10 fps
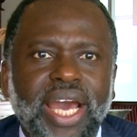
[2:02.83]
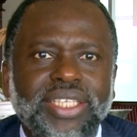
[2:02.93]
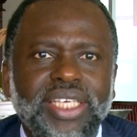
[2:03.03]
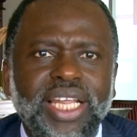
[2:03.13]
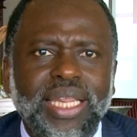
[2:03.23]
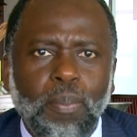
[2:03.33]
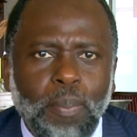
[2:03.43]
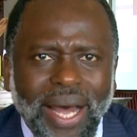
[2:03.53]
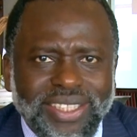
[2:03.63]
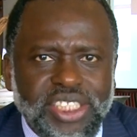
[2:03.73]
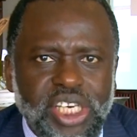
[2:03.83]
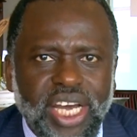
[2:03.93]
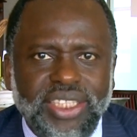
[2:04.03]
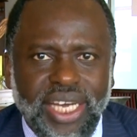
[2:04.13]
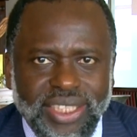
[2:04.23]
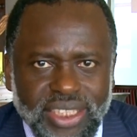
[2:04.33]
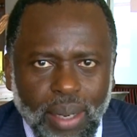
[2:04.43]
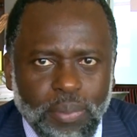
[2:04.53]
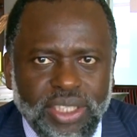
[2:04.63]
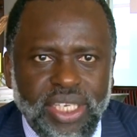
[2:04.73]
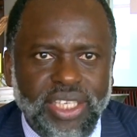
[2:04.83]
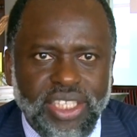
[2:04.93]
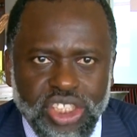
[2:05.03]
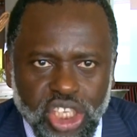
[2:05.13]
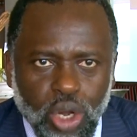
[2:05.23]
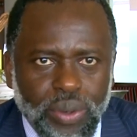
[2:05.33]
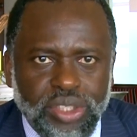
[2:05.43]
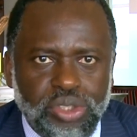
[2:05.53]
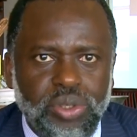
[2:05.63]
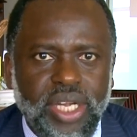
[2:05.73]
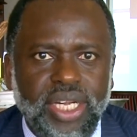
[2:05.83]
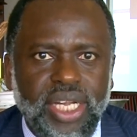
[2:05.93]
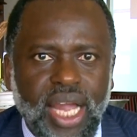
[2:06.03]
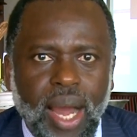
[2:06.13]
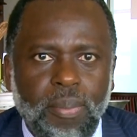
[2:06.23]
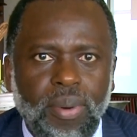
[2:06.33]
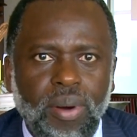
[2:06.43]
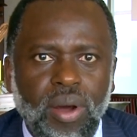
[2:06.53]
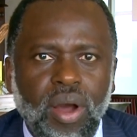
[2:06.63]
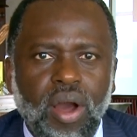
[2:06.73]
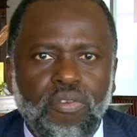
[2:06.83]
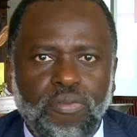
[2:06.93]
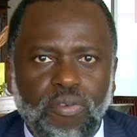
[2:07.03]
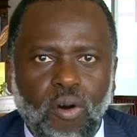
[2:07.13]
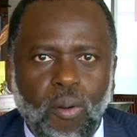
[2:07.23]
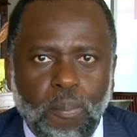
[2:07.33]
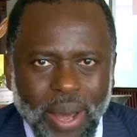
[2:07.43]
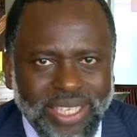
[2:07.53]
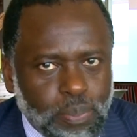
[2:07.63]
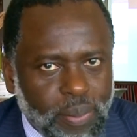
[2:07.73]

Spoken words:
has in the past years established a distinguished student club for best